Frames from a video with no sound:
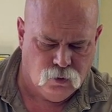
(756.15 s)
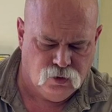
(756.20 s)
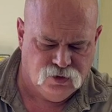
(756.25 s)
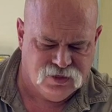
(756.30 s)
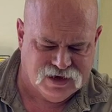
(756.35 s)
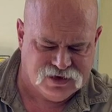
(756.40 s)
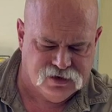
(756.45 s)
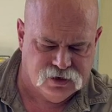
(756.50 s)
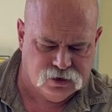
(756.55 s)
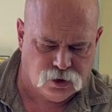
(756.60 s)

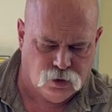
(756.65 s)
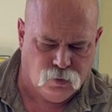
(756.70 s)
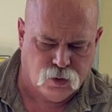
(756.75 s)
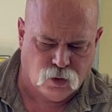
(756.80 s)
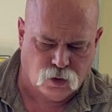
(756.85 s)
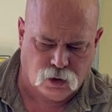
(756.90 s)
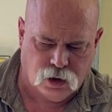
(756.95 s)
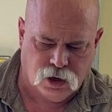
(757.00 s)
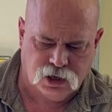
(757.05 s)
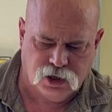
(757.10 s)
that nickel
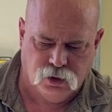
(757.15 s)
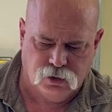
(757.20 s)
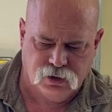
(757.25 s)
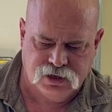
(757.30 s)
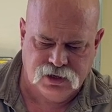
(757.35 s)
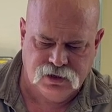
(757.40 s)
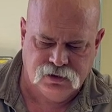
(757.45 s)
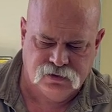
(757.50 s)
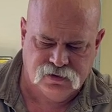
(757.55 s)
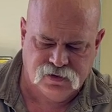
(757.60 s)
boron
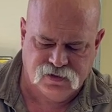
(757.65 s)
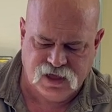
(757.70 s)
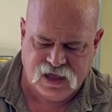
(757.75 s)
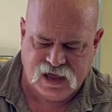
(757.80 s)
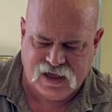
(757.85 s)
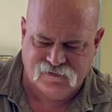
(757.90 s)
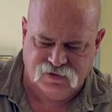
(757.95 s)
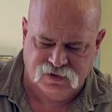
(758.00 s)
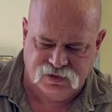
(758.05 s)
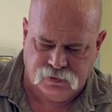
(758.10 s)
coating that they
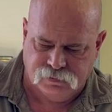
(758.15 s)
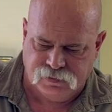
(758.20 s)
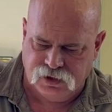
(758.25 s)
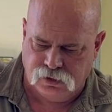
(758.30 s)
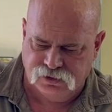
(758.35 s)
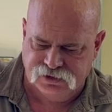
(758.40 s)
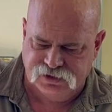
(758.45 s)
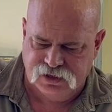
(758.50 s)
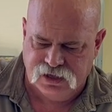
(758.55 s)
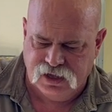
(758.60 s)
have on the
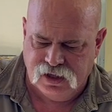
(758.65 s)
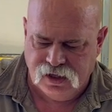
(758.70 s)
bolt.